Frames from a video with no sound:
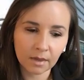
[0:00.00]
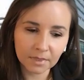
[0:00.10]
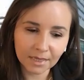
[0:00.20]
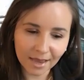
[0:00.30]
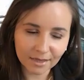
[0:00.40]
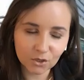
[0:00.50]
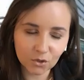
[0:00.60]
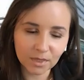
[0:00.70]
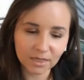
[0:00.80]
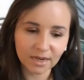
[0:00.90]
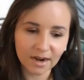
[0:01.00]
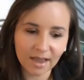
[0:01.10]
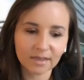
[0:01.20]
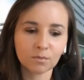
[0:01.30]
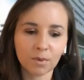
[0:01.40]

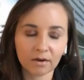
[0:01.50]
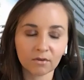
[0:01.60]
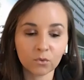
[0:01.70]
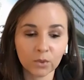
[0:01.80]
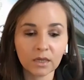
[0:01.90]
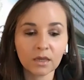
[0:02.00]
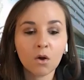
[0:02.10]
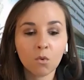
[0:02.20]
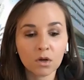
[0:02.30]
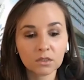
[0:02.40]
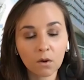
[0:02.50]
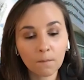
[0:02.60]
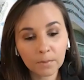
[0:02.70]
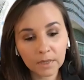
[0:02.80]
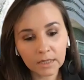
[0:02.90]
MDS-UPDRS Part 3 was
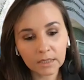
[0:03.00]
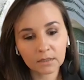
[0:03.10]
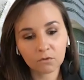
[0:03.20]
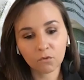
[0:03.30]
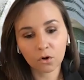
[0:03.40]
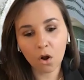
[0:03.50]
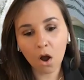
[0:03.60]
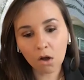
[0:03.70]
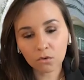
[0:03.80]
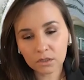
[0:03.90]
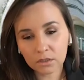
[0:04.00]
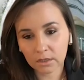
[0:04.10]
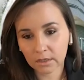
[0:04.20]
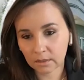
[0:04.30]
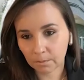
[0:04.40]
completed for all
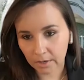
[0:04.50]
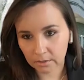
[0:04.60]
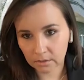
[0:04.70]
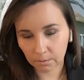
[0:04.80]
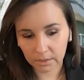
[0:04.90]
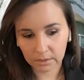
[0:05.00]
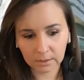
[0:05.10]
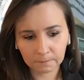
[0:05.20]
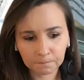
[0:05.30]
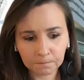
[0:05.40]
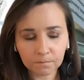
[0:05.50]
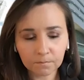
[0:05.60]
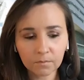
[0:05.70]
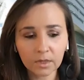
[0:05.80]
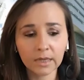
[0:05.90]
study participants.
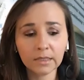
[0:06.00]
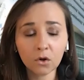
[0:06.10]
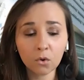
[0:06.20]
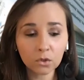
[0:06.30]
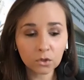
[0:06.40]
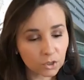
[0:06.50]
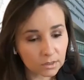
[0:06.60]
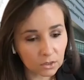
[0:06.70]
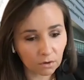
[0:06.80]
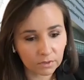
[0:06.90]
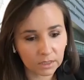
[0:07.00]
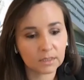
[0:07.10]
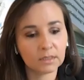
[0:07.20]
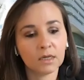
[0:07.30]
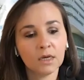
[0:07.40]
And the conclusions of
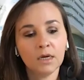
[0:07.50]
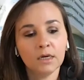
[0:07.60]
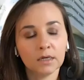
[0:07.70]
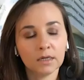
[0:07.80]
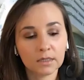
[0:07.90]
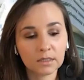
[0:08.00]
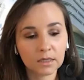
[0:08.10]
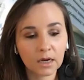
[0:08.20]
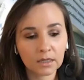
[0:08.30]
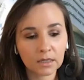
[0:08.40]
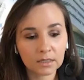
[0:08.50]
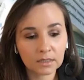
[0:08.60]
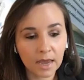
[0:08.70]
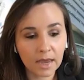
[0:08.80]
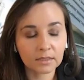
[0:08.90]
this study
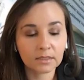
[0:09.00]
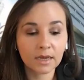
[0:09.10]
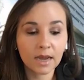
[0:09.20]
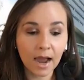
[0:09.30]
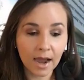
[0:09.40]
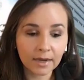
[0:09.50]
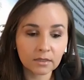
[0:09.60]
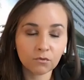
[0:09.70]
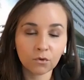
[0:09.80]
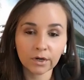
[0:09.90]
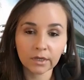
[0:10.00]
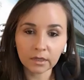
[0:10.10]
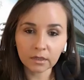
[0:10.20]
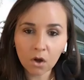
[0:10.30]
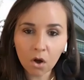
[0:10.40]
is that the guide for
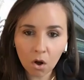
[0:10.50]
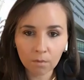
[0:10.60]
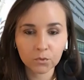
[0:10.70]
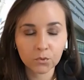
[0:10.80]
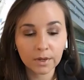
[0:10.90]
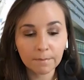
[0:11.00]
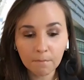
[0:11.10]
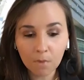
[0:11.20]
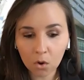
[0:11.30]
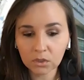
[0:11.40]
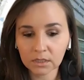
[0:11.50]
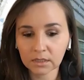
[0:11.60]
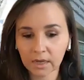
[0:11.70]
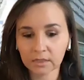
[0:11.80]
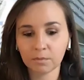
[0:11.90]
in-home remote
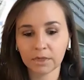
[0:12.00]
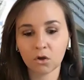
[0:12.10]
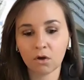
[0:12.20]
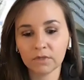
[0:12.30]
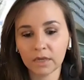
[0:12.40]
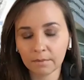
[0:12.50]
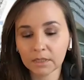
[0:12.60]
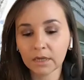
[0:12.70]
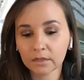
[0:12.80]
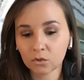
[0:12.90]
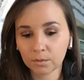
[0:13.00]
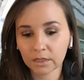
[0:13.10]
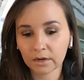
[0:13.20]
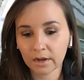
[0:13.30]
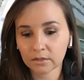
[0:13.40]
assessment of the
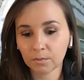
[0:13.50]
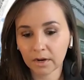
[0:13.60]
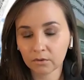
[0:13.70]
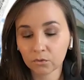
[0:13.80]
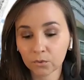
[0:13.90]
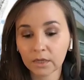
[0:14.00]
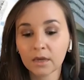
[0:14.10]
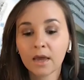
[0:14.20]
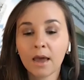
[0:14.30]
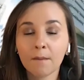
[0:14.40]
MDS-UPDRS Part 3